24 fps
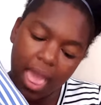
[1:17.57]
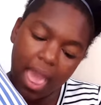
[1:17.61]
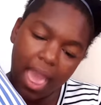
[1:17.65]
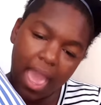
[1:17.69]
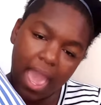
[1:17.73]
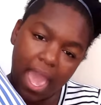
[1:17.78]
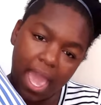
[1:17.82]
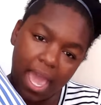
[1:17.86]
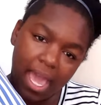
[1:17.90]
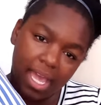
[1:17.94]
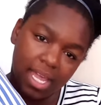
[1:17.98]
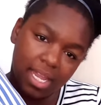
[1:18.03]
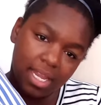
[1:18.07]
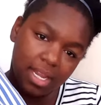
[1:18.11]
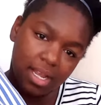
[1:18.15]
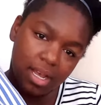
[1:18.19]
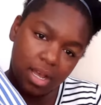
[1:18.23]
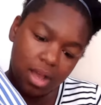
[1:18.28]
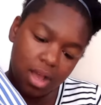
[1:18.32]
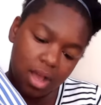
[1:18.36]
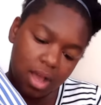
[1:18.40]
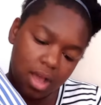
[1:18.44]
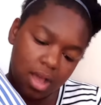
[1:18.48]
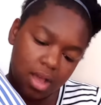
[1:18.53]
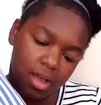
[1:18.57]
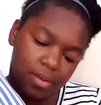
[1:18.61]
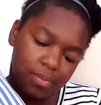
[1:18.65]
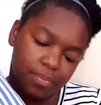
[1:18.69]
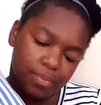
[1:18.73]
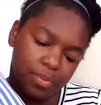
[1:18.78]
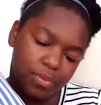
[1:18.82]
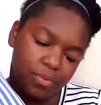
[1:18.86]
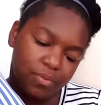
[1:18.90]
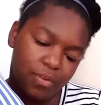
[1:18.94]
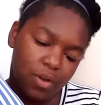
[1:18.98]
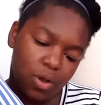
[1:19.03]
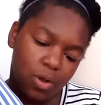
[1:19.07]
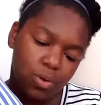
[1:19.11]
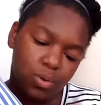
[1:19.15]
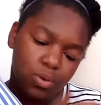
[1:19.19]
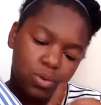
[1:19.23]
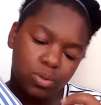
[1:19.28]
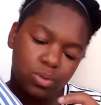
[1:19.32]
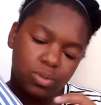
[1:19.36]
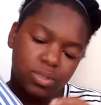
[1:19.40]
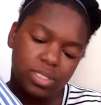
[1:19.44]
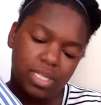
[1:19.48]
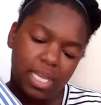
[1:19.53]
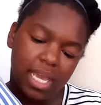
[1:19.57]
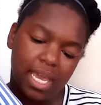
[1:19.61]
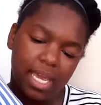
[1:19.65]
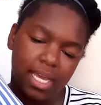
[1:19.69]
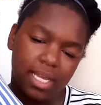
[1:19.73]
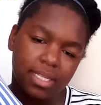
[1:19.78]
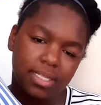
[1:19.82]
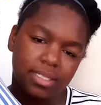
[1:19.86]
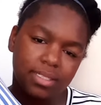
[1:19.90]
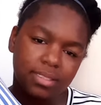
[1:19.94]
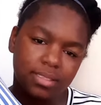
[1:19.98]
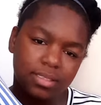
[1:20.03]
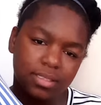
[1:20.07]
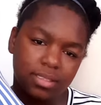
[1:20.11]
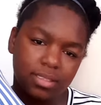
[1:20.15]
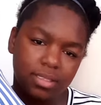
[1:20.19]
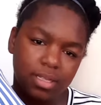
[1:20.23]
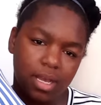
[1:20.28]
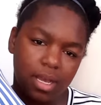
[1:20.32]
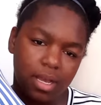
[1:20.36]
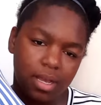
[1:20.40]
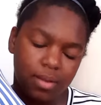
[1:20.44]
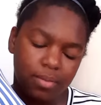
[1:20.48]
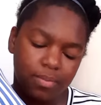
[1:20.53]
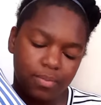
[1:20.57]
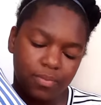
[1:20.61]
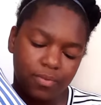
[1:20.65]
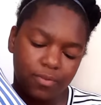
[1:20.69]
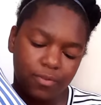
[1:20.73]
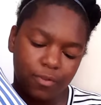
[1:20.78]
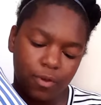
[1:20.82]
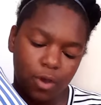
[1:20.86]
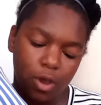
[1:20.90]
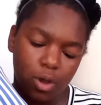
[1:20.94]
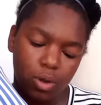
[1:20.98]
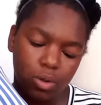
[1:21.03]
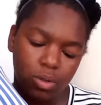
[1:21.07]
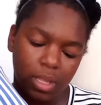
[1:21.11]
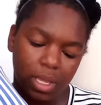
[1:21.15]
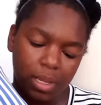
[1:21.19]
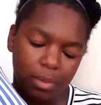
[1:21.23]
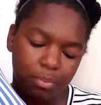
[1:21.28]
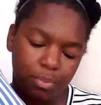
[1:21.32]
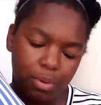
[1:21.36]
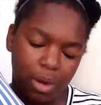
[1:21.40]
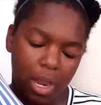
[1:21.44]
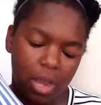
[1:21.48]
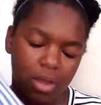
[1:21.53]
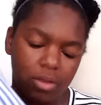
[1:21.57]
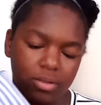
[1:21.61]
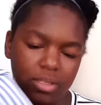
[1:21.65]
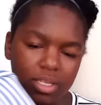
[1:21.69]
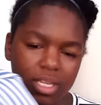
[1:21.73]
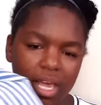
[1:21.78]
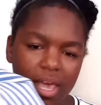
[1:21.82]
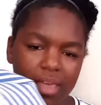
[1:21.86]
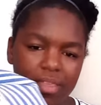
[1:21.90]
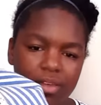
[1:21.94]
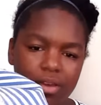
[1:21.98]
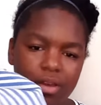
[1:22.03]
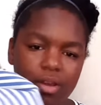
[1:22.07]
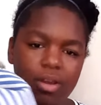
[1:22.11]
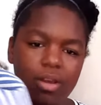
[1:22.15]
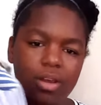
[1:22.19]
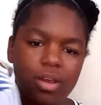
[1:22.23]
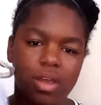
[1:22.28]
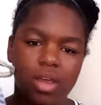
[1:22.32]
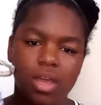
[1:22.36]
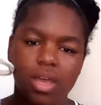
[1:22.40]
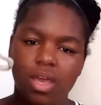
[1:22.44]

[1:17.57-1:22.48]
And um, faux tan, um, faux like brown leather.